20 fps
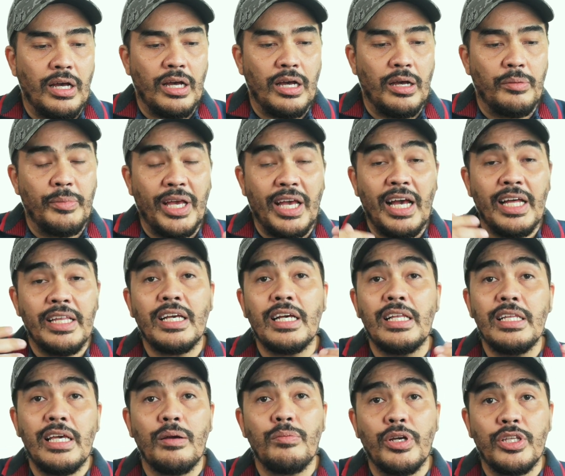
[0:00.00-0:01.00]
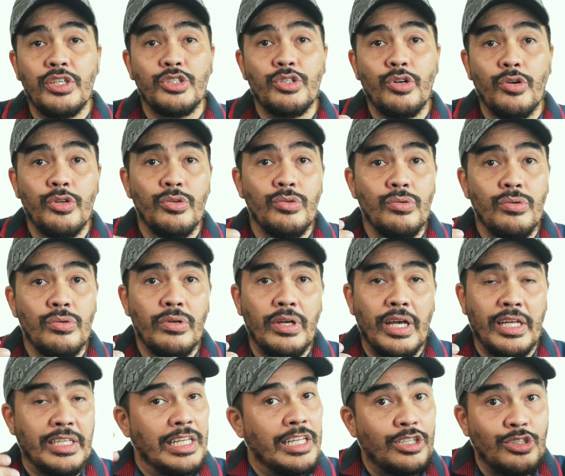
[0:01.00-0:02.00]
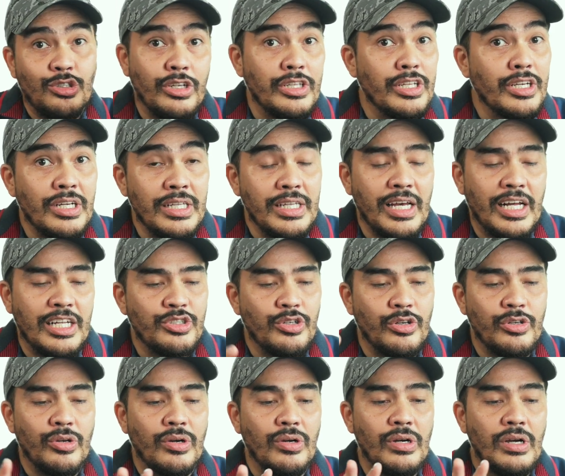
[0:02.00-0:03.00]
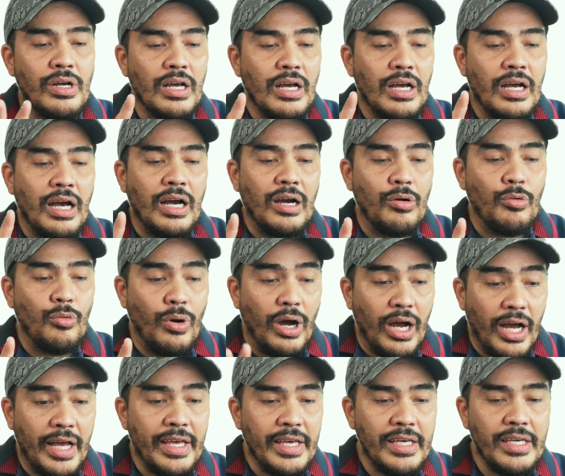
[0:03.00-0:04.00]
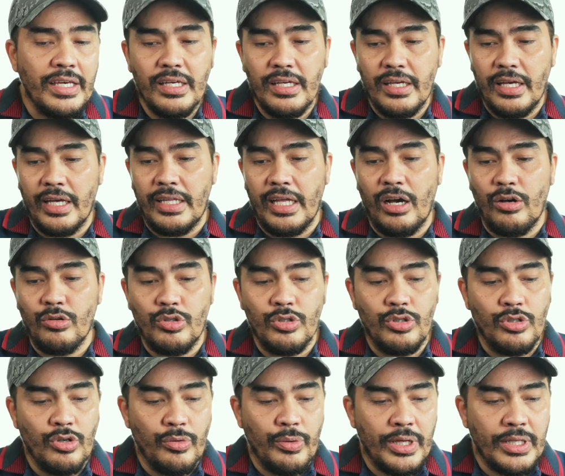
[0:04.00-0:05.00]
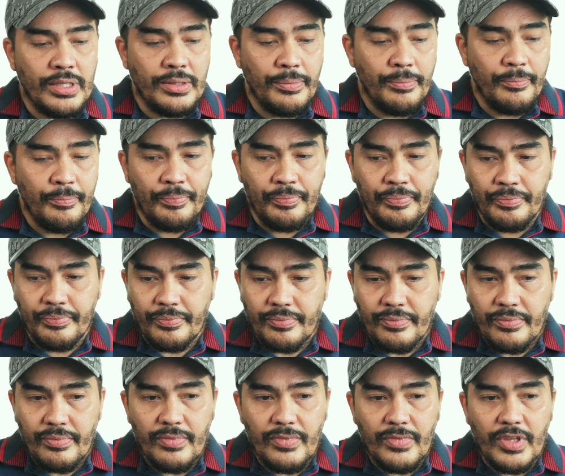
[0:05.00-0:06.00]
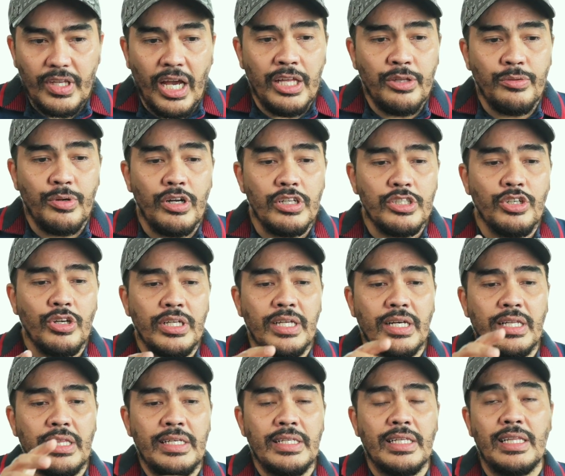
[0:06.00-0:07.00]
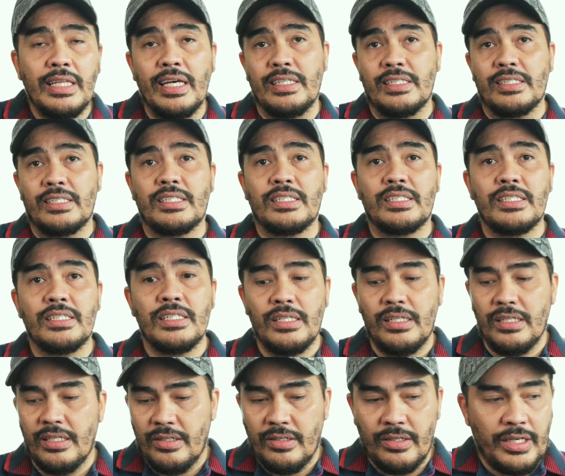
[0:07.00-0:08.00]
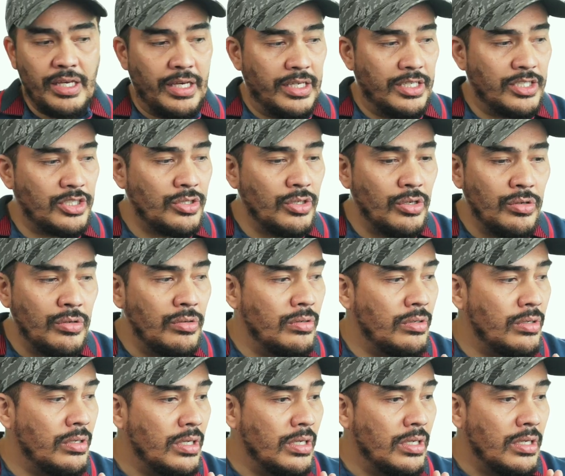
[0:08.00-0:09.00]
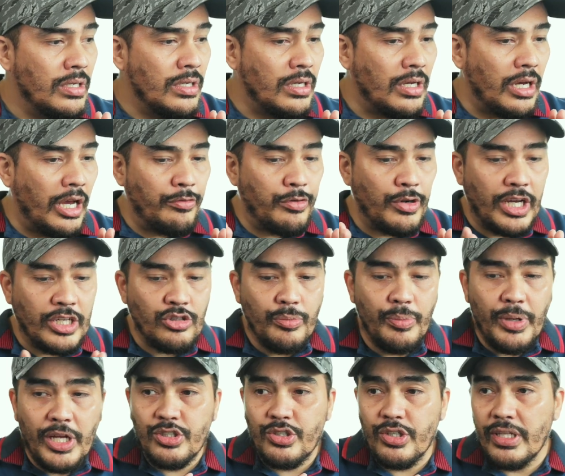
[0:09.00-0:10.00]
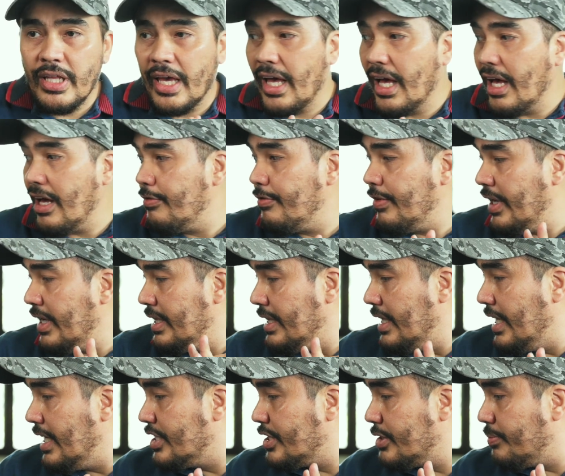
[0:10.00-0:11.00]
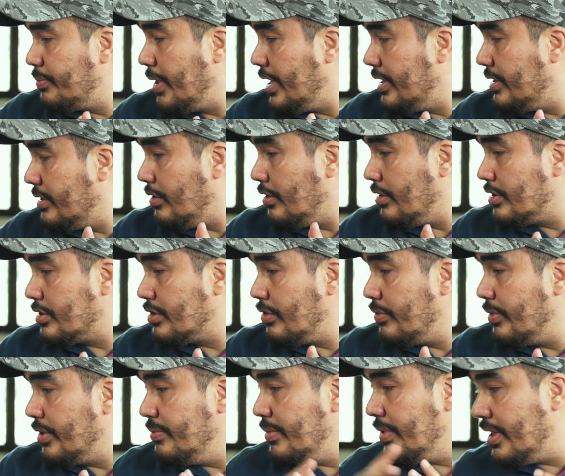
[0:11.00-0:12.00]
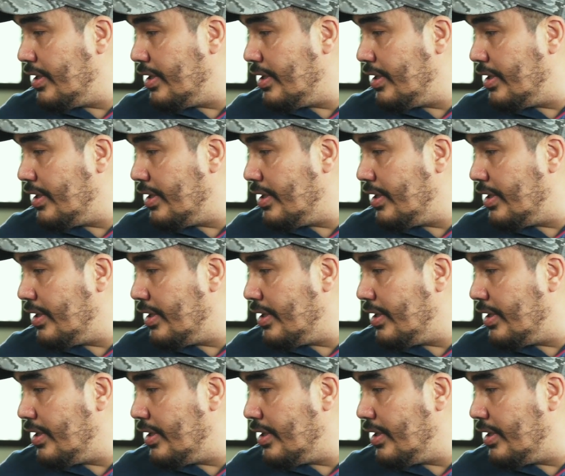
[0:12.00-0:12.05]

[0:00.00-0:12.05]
Mechanically, I'm gonna show you, and electronically, I'll show you why and how to do it. And we're also gonna clean a lens. Okay, so I forgot to mention, I have a lens pen also with me